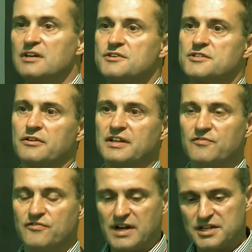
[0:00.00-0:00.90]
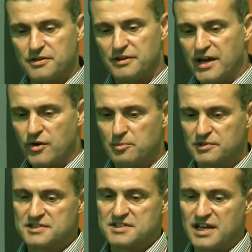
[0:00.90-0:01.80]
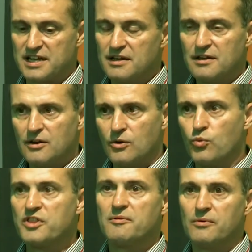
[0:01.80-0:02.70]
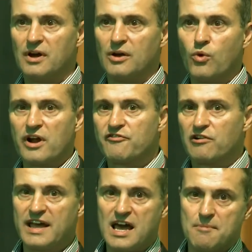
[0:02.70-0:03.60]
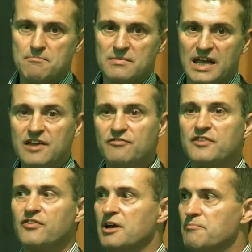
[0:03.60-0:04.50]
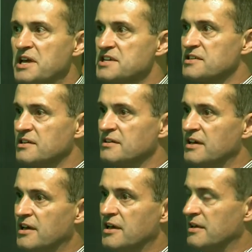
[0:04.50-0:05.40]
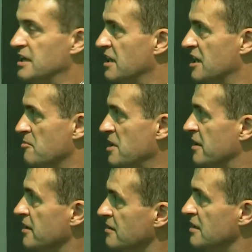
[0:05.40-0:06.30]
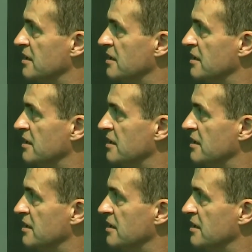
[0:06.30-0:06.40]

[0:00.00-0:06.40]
so that in fact you're now able to say, wherever I am, even if I'm based in EMEA,